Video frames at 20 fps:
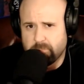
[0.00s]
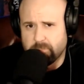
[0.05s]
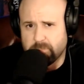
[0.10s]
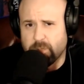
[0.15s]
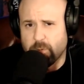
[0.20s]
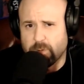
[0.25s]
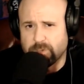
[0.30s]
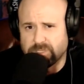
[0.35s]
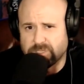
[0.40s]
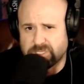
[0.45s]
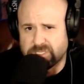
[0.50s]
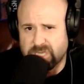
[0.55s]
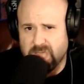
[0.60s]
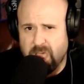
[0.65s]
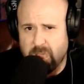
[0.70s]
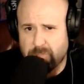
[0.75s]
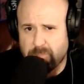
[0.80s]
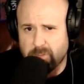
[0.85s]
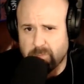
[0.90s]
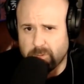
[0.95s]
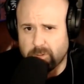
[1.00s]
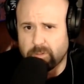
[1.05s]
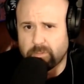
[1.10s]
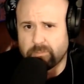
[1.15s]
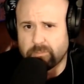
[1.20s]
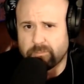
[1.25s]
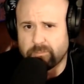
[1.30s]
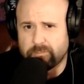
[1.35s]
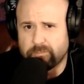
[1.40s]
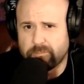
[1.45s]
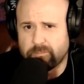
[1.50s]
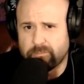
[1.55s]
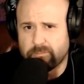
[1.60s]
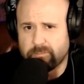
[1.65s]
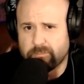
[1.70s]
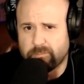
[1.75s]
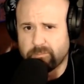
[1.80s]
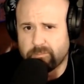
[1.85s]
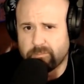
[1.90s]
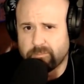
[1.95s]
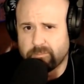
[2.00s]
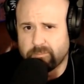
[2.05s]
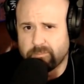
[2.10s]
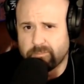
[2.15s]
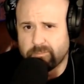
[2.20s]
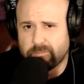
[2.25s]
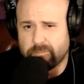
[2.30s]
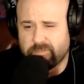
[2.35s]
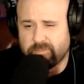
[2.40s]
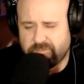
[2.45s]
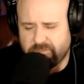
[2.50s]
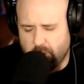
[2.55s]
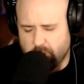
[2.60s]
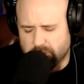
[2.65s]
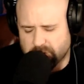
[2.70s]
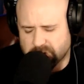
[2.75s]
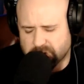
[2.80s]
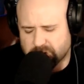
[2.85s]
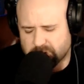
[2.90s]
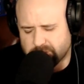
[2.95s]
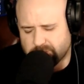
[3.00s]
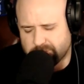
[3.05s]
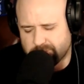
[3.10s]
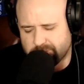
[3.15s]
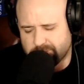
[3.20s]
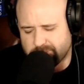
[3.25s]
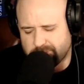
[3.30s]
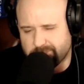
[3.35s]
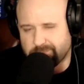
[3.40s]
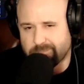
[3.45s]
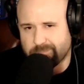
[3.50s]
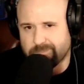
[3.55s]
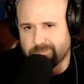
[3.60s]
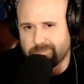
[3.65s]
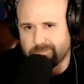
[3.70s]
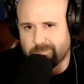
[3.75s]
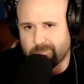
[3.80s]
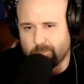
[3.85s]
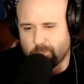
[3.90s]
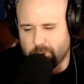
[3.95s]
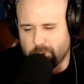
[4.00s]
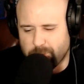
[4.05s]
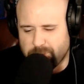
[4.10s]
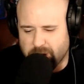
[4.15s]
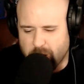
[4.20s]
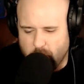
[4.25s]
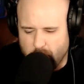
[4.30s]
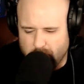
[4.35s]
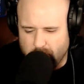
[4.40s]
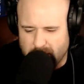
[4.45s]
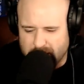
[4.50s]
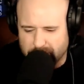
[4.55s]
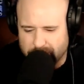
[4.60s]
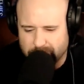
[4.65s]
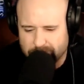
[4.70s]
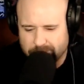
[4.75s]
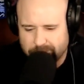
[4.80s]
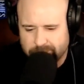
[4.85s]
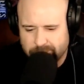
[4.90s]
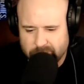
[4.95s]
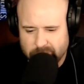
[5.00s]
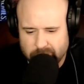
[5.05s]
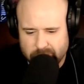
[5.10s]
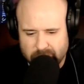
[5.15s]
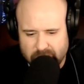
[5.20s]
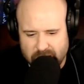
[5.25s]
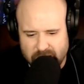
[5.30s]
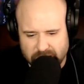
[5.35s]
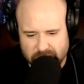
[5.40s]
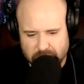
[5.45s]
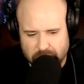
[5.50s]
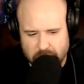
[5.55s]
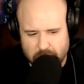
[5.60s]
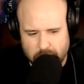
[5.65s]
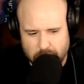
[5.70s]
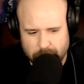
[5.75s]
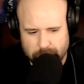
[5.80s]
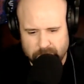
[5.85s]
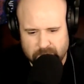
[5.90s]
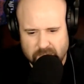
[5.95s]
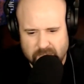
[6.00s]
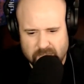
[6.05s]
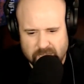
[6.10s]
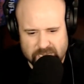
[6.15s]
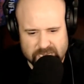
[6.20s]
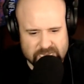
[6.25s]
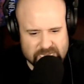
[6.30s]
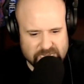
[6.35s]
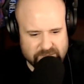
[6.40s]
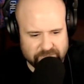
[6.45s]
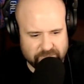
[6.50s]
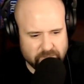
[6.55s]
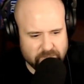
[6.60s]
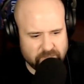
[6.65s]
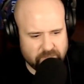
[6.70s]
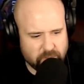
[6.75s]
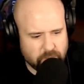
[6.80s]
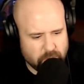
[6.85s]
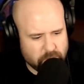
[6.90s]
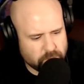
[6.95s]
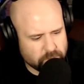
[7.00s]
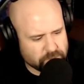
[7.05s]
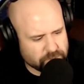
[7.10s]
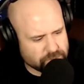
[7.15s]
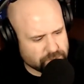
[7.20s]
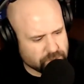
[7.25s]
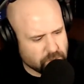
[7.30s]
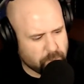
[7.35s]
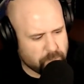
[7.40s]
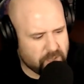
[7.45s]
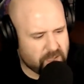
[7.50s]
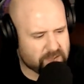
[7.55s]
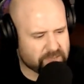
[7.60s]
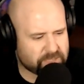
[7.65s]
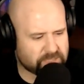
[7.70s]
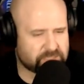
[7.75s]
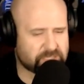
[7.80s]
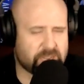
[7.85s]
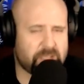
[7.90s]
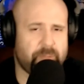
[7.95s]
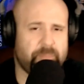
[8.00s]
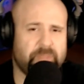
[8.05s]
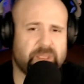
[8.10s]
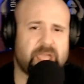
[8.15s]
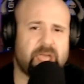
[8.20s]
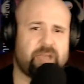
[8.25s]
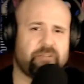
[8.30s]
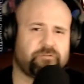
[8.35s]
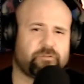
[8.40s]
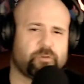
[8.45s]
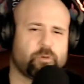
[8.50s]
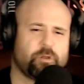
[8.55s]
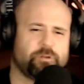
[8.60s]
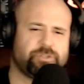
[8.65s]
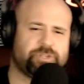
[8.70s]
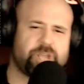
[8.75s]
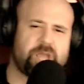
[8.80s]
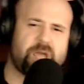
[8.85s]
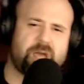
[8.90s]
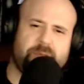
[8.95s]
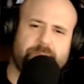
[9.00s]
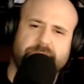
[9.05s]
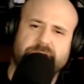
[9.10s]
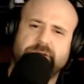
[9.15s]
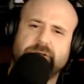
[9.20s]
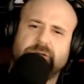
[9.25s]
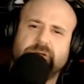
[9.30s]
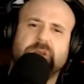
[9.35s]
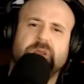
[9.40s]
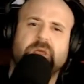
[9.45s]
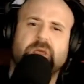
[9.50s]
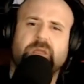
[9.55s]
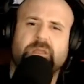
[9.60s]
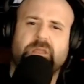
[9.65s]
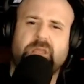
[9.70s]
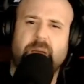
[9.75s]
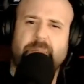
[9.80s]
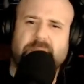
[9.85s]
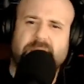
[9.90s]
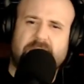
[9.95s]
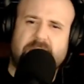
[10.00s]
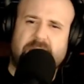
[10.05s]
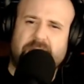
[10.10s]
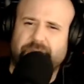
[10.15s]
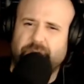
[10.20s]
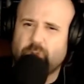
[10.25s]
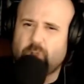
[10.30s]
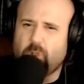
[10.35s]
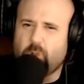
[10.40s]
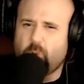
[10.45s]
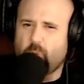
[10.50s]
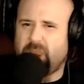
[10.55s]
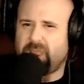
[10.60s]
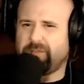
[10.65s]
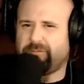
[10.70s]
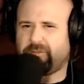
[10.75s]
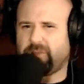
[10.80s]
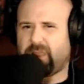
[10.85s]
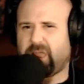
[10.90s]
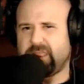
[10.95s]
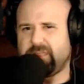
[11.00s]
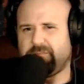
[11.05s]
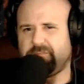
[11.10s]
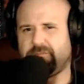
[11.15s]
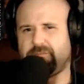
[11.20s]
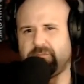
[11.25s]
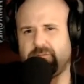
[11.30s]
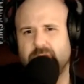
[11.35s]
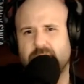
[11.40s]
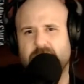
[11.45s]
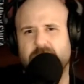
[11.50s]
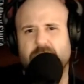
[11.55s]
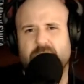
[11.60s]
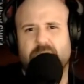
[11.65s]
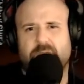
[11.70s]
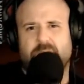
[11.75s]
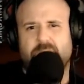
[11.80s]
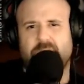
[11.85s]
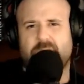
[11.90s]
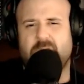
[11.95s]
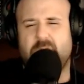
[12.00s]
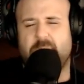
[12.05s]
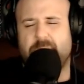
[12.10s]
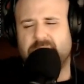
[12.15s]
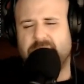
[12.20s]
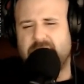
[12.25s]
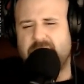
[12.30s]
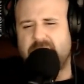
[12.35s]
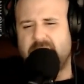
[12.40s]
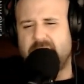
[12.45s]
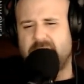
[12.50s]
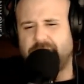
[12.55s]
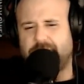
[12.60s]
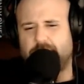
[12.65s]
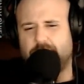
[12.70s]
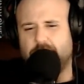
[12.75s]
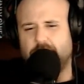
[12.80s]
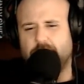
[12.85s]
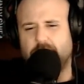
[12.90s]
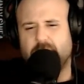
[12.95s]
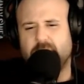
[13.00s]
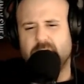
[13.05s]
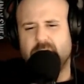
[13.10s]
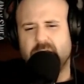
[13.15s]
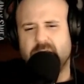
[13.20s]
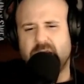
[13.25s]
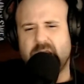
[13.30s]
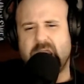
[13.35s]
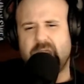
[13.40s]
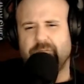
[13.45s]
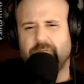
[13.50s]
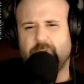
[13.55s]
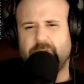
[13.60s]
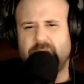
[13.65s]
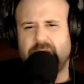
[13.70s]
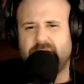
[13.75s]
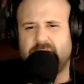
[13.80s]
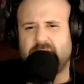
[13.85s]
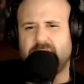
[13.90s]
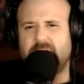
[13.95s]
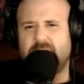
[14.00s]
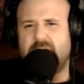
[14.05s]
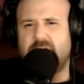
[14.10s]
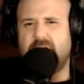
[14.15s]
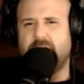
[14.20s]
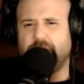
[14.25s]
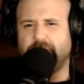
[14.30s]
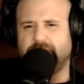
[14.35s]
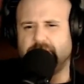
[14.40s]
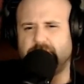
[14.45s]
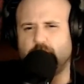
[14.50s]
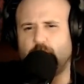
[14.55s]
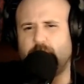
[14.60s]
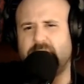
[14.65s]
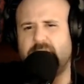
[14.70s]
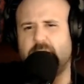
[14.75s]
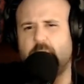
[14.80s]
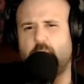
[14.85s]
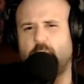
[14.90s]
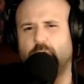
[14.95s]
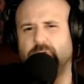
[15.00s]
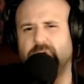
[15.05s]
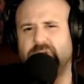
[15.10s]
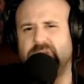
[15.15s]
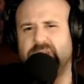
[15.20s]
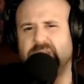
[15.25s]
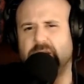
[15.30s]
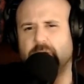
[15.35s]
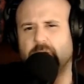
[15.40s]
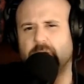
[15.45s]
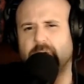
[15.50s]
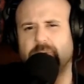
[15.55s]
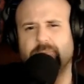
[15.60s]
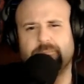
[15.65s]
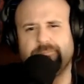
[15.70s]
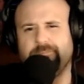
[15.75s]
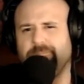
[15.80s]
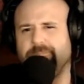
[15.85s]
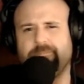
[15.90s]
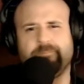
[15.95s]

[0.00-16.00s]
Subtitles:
they're unstoppable. Folks, we'll be all right. And you know, even though Joe Biden's coming after our jobs, coming after our way of life, coming after everything else we hold dear,